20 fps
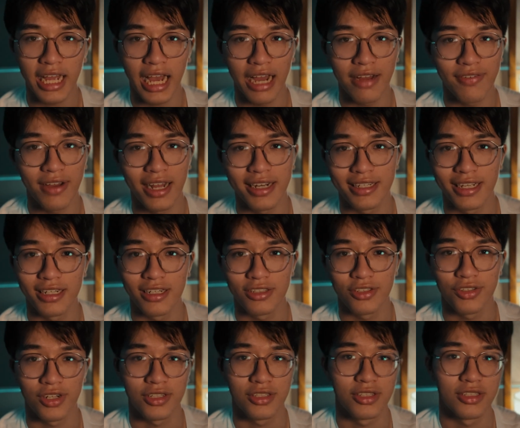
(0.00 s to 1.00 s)
I've had data
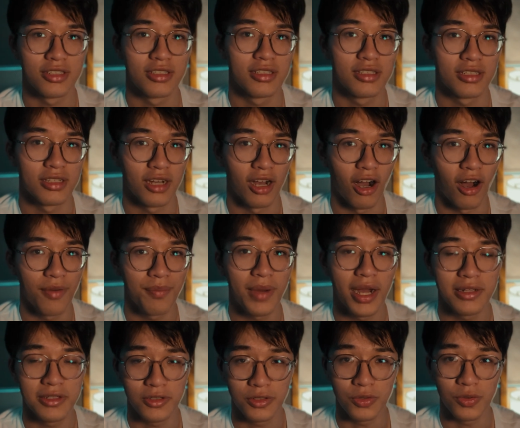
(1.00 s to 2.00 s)
structures on
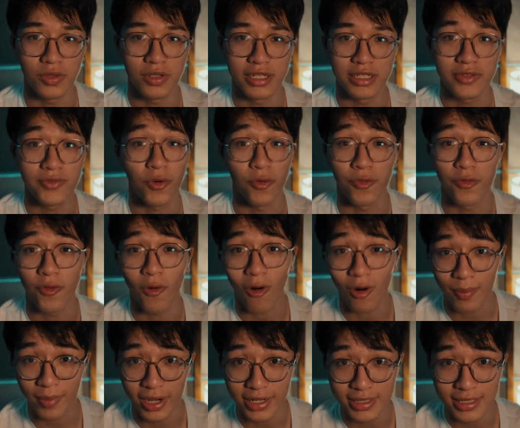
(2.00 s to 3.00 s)
my to-do list for
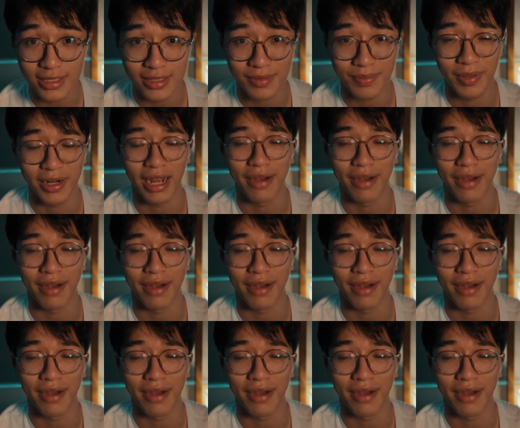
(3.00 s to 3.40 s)
4 months, but